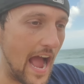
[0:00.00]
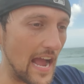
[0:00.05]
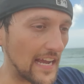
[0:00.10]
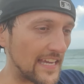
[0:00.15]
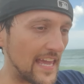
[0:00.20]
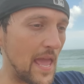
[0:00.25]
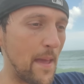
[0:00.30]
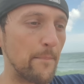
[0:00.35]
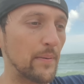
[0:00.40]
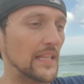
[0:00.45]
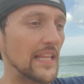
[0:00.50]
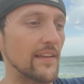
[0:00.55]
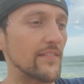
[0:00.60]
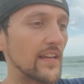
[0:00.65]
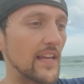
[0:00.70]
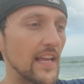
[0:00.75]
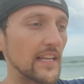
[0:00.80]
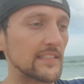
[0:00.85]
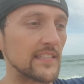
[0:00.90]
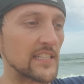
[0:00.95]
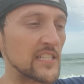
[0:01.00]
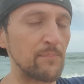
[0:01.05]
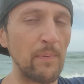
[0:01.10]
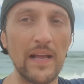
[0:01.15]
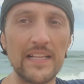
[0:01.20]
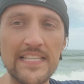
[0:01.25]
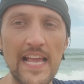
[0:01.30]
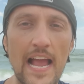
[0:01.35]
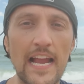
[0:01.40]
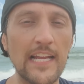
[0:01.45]
I can't believe it. It's a
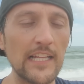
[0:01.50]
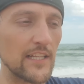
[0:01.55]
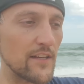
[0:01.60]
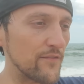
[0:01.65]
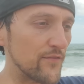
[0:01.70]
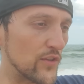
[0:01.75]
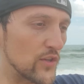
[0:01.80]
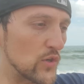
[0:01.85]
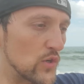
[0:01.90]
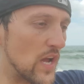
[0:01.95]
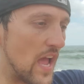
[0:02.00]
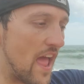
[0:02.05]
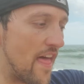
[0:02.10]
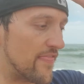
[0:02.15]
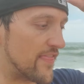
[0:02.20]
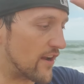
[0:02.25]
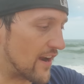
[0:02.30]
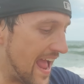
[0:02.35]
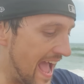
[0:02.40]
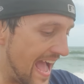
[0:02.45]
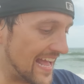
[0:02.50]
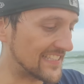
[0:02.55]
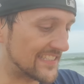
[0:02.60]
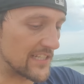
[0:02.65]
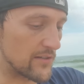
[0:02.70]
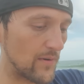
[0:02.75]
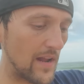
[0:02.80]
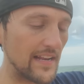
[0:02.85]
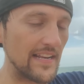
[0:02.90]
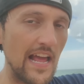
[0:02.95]
spectacular view and they're
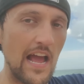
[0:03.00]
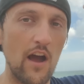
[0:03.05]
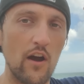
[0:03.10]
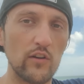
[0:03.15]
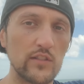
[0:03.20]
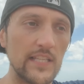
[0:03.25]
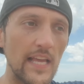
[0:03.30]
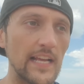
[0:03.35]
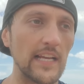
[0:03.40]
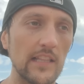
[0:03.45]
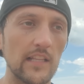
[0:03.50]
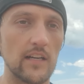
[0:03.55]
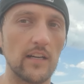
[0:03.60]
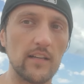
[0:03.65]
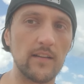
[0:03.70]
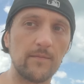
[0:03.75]
hatching right now. Take a look.